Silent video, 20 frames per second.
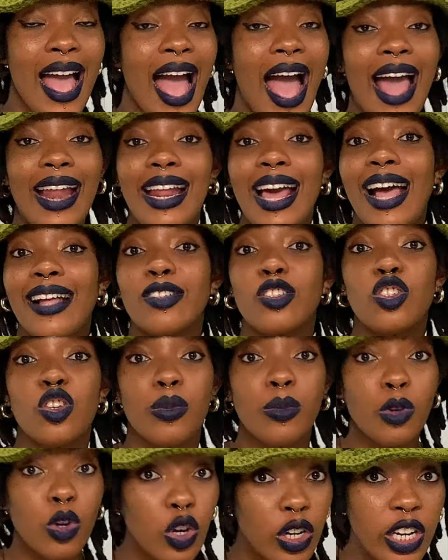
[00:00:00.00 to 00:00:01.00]
and add
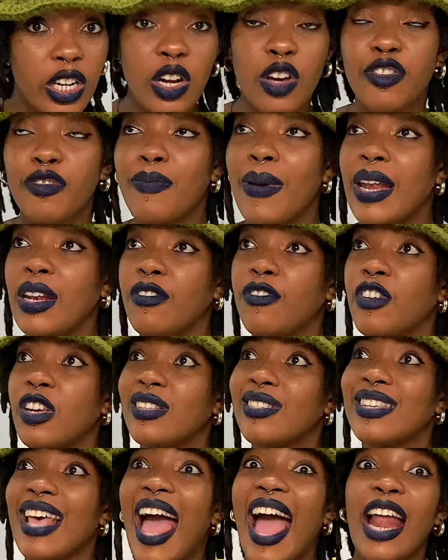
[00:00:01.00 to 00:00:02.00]
some good enough
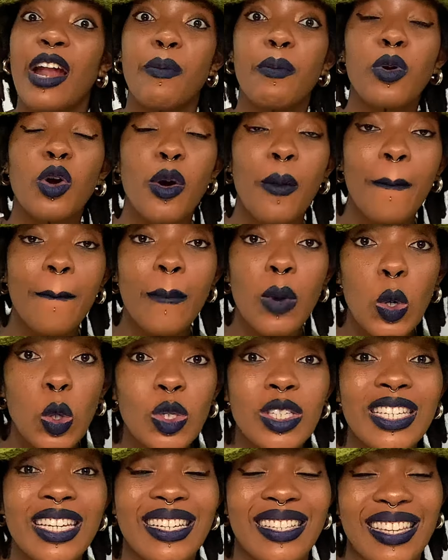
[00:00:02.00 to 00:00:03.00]
benefits and
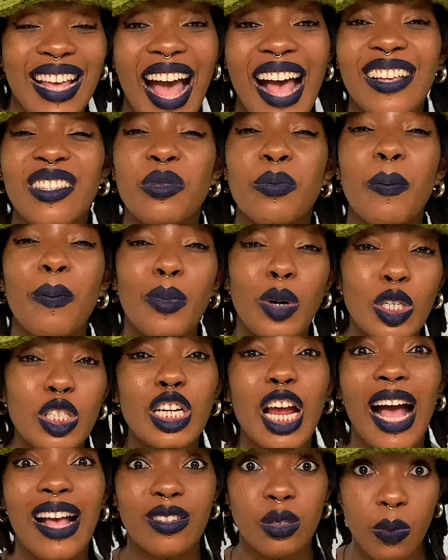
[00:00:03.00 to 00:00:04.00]
promote it as much
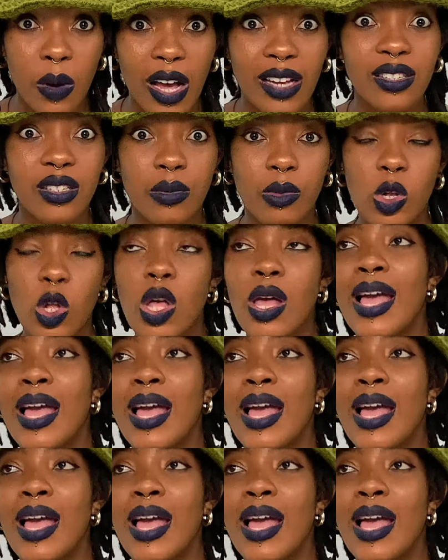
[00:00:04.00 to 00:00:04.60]
as possible.